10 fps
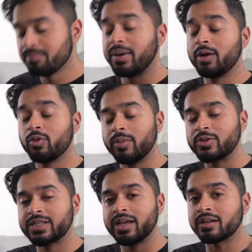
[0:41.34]
But what
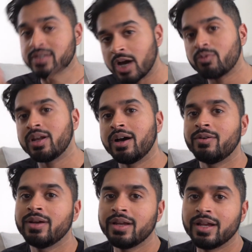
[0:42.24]
most of y'all don't
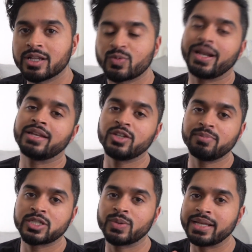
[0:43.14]
know is what I do
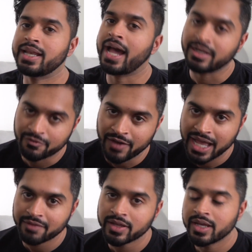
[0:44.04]
between 9 and
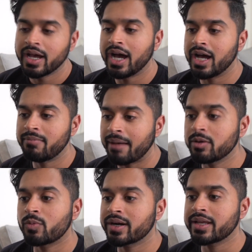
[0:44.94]
5. I've
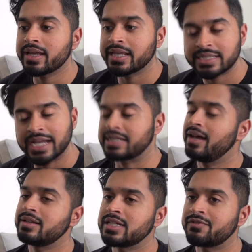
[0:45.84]
been working in
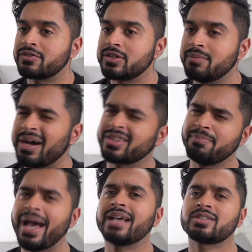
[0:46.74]
technology for about the
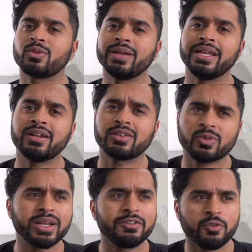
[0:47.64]
past 3
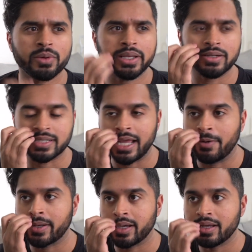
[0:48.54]
to 4 years now,
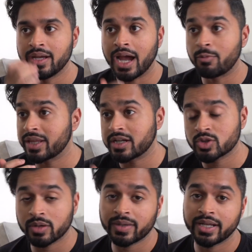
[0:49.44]
and I really
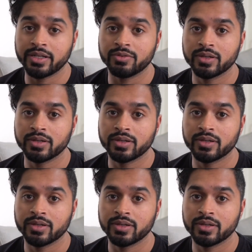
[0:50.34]
enjoy what I do.